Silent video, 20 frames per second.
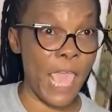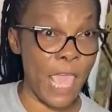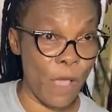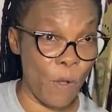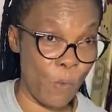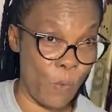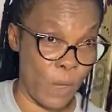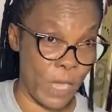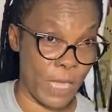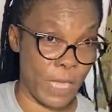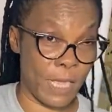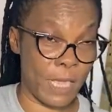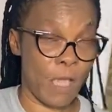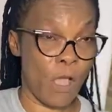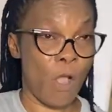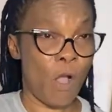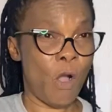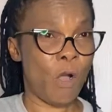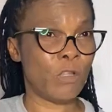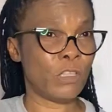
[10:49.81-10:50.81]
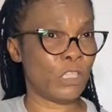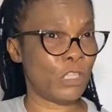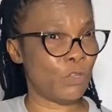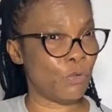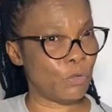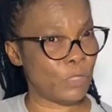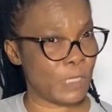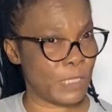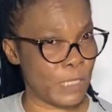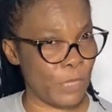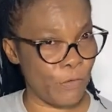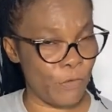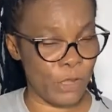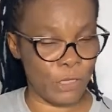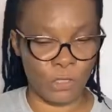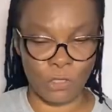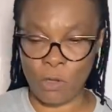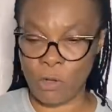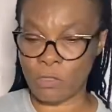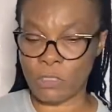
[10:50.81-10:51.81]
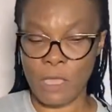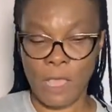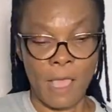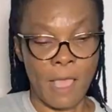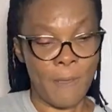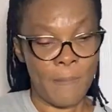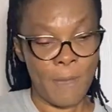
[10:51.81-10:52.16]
a week until you see results.